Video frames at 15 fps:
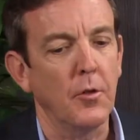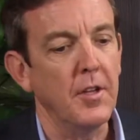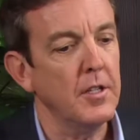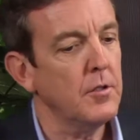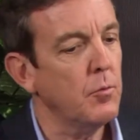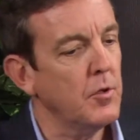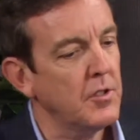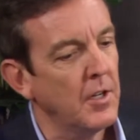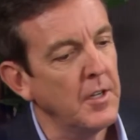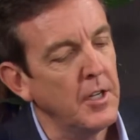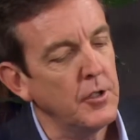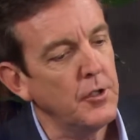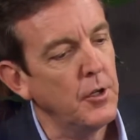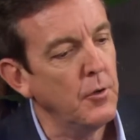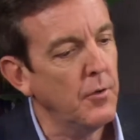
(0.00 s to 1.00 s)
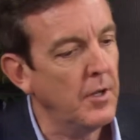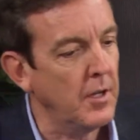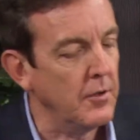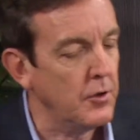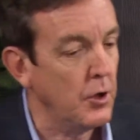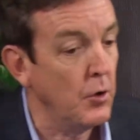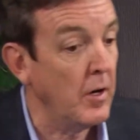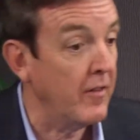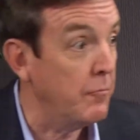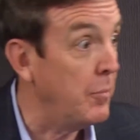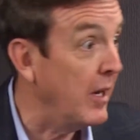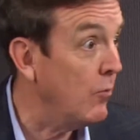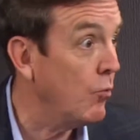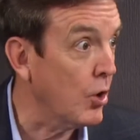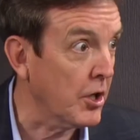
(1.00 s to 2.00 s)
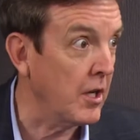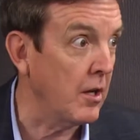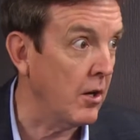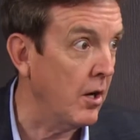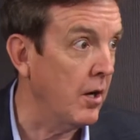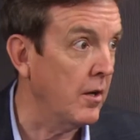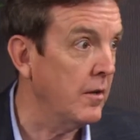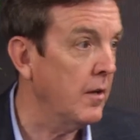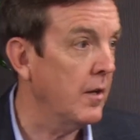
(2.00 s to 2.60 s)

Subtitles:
this was an issue that you have been working on.